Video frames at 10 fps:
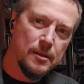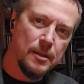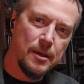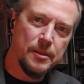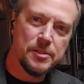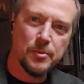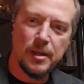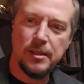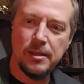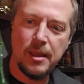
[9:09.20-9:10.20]
Now that's
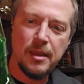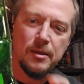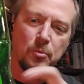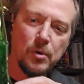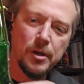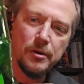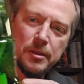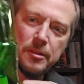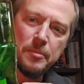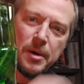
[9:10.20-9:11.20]
ready to add water
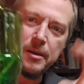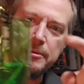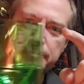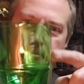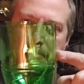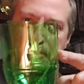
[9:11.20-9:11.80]
in at the bottom,